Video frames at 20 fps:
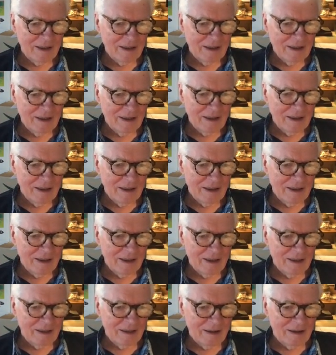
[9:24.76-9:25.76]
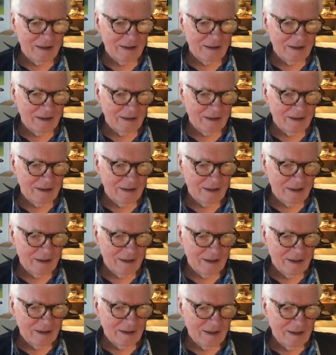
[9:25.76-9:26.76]

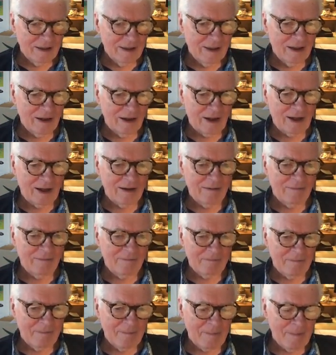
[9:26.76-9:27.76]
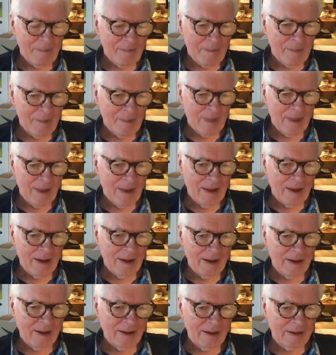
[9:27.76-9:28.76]

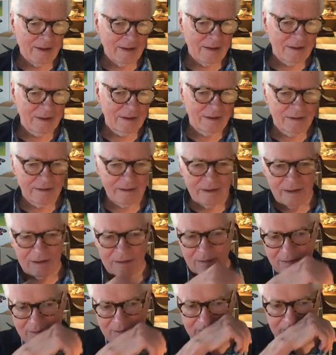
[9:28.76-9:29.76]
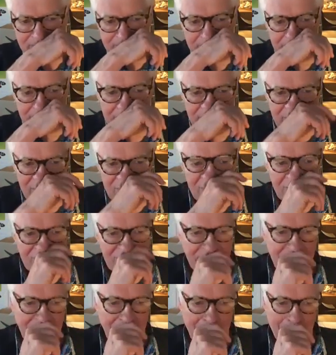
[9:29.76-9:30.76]

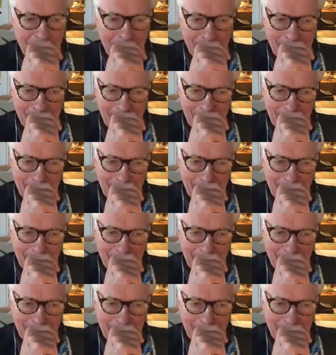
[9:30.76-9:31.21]
[no speech]